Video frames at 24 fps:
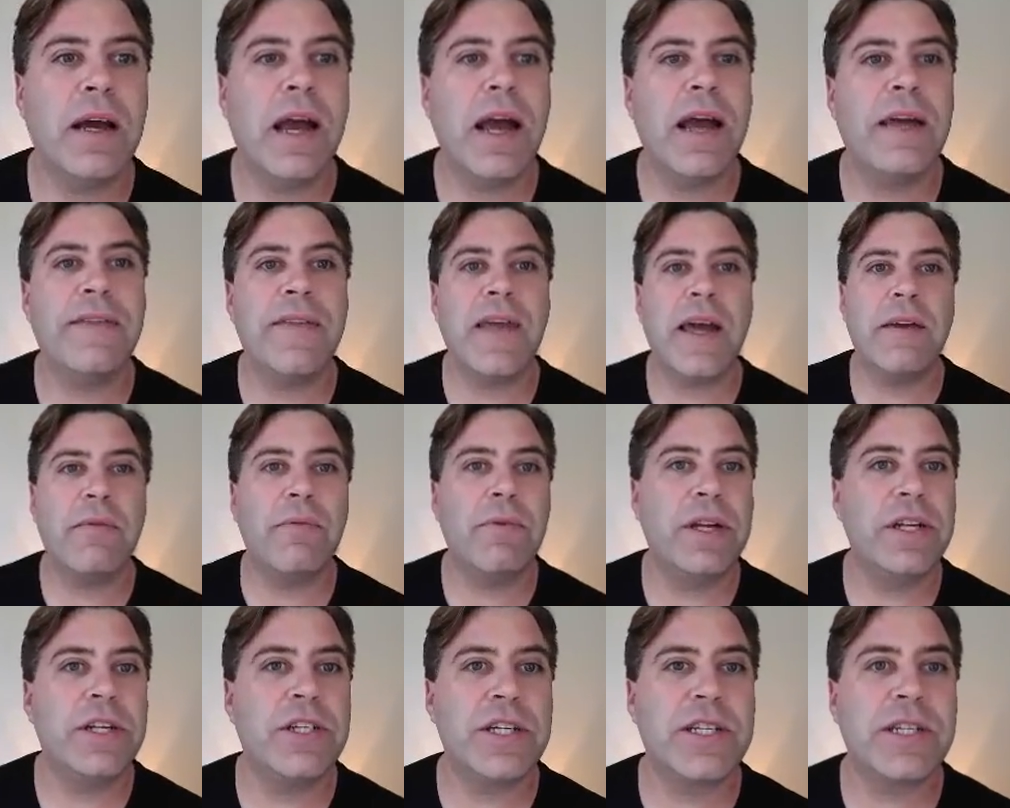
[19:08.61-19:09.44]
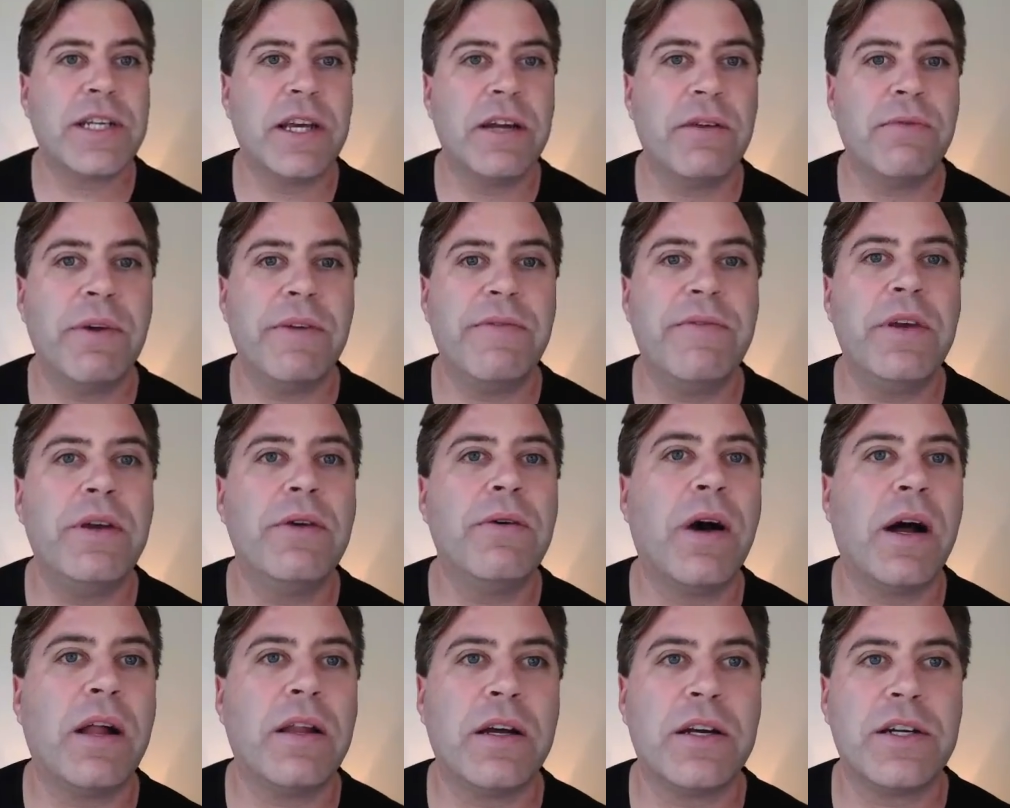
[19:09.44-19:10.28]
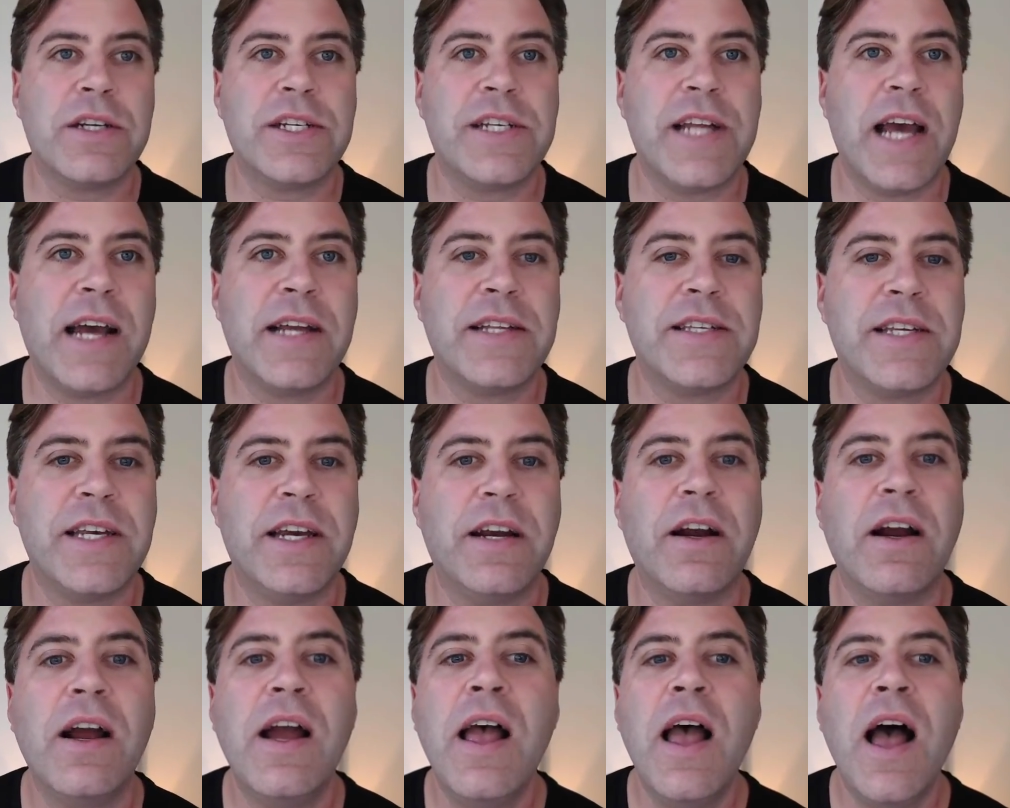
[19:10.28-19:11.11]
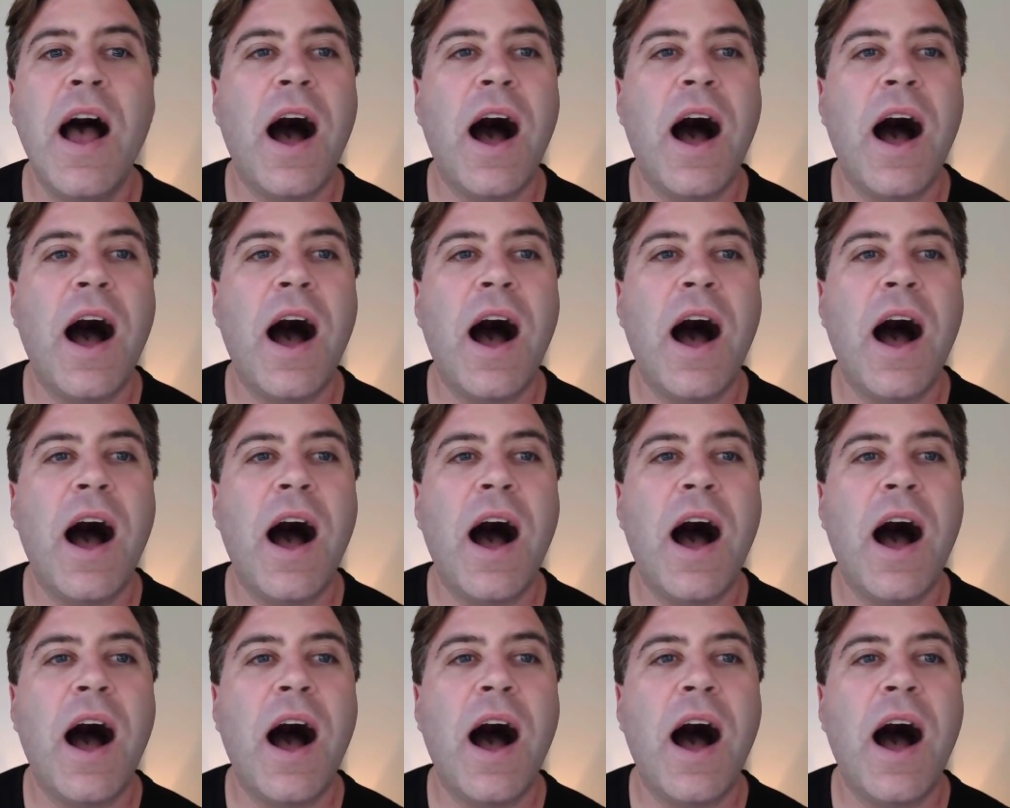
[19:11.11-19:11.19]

And then we just can review all our stats here.